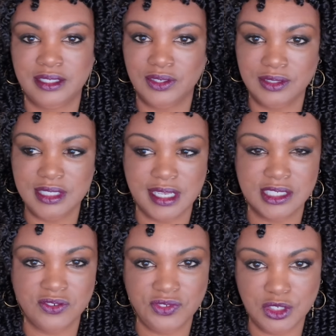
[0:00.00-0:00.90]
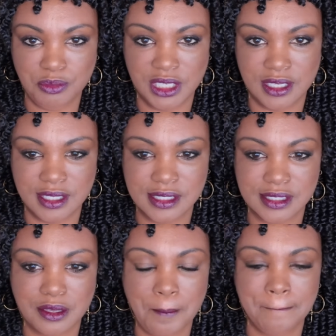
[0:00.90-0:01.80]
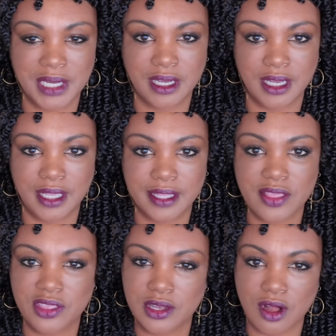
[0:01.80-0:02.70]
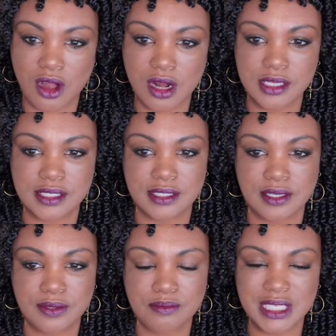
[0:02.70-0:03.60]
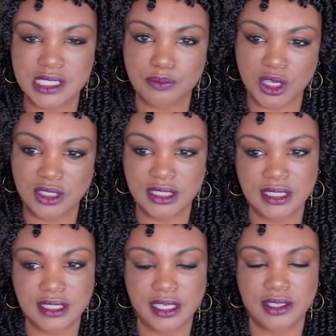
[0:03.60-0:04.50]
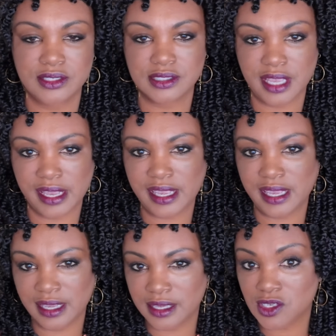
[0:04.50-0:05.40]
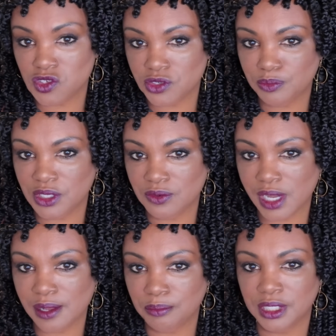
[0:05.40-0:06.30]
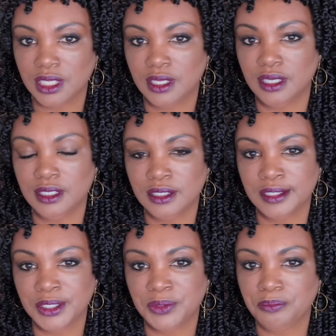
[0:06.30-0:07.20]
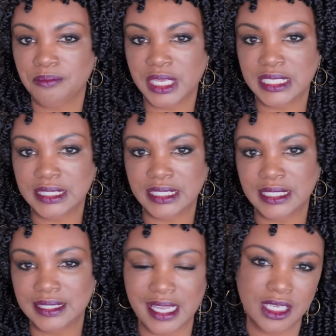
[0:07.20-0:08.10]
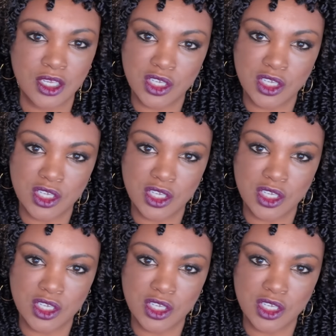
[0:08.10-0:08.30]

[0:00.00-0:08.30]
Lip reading: it only takes a few minutes, but there are some small details that can trip you up, mainly like,